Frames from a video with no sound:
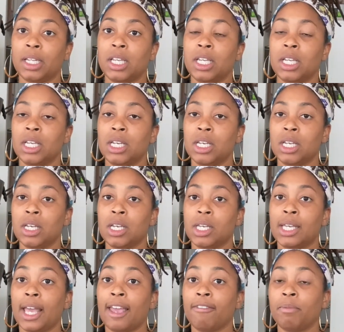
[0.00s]
he
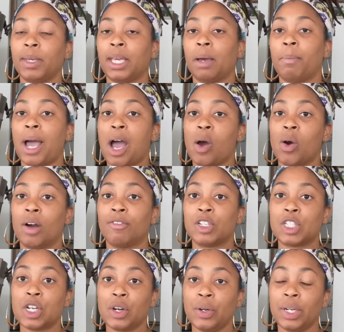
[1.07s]
gave me a power of
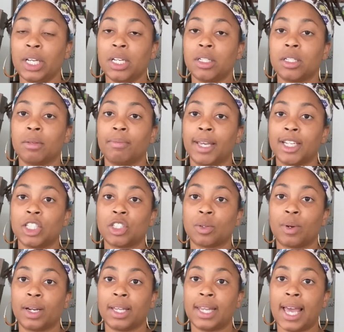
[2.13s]
attorney to make
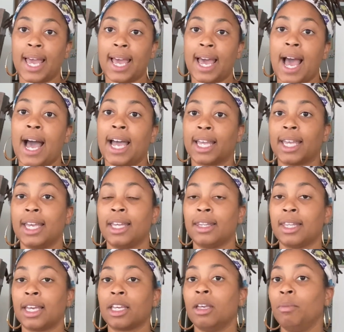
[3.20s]
sure that I can
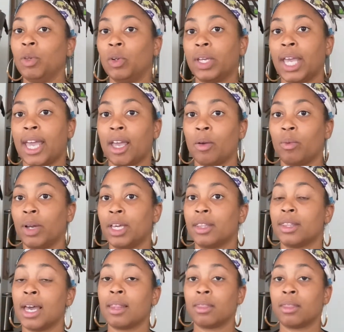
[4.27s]
then communicate with